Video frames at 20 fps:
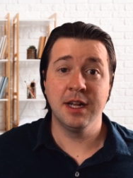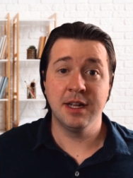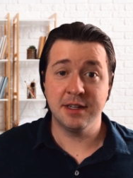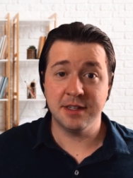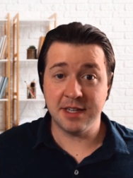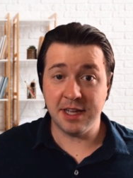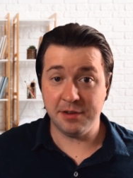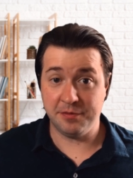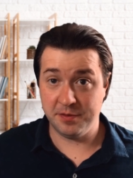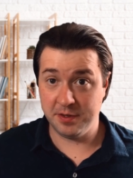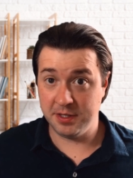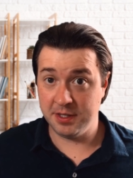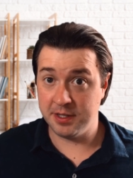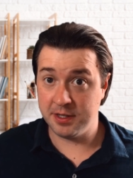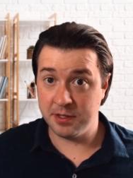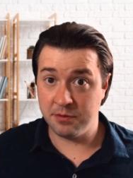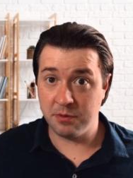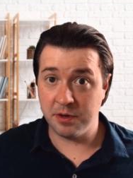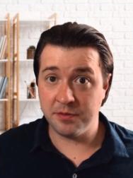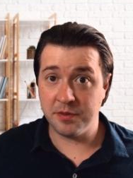Definitely the
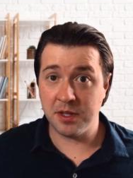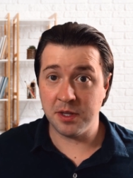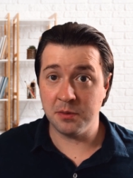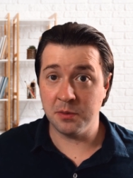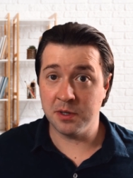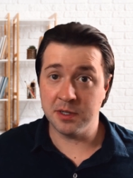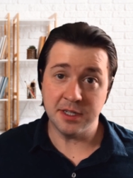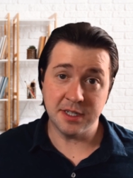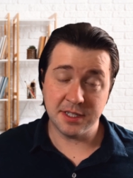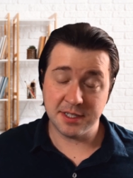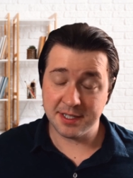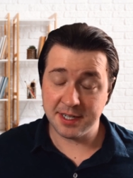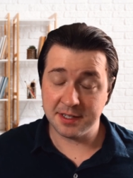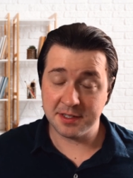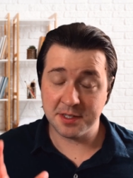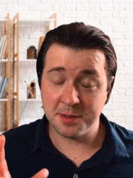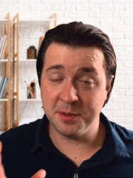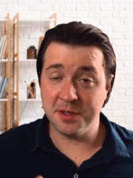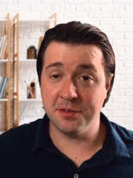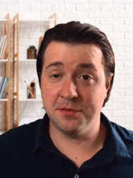review on it tends
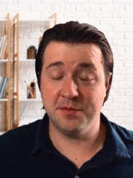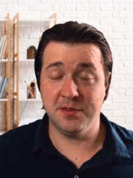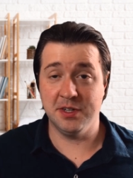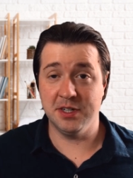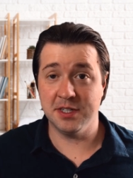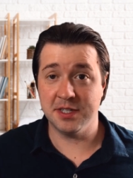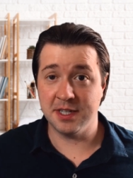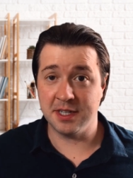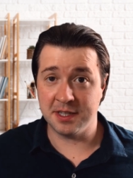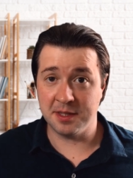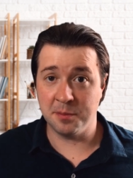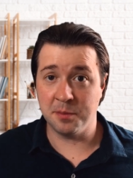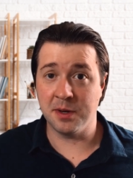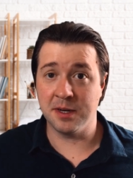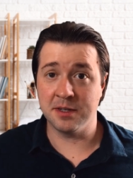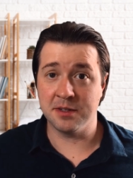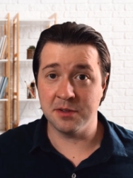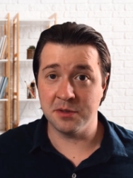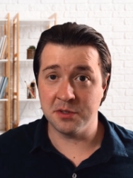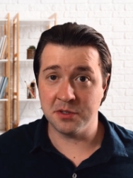to be the first thing that
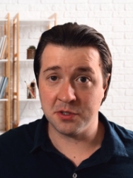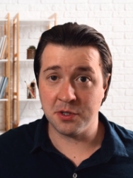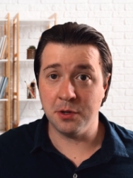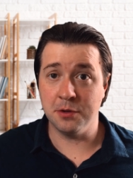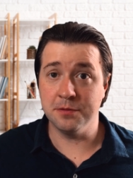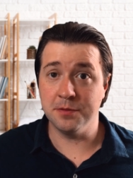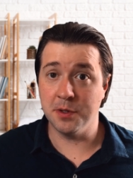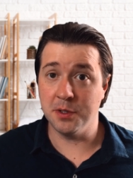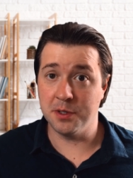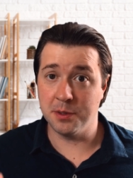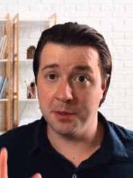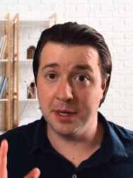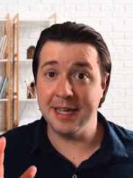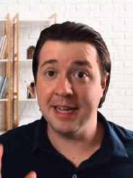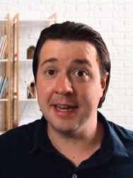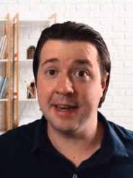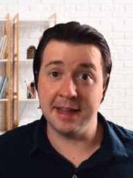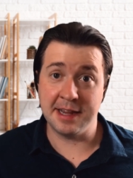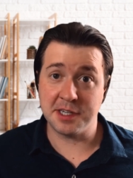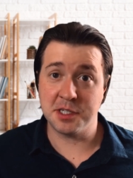brand owners go for who are
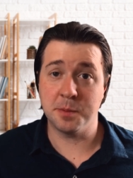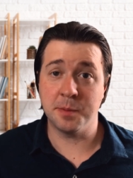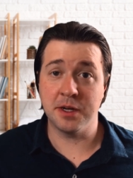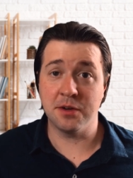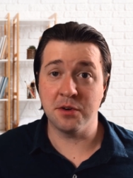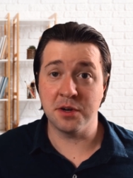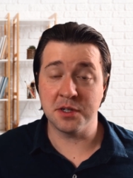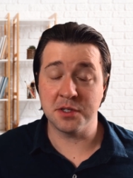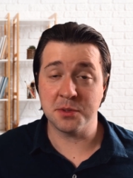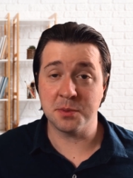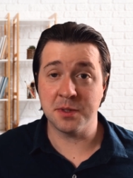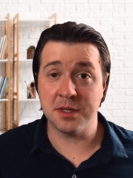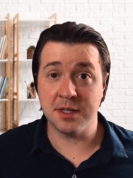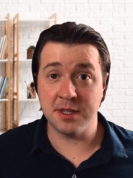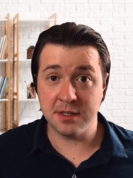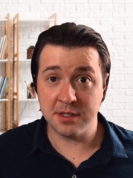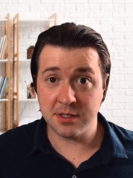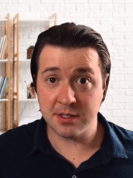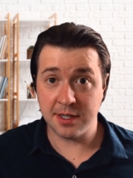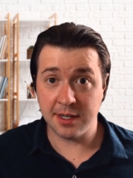inexperienced with
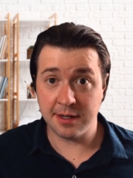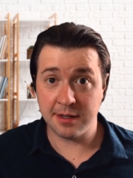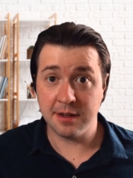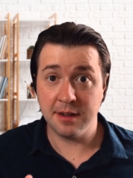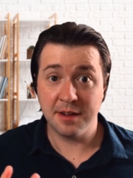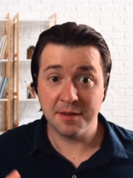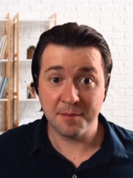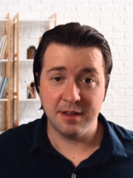this thing.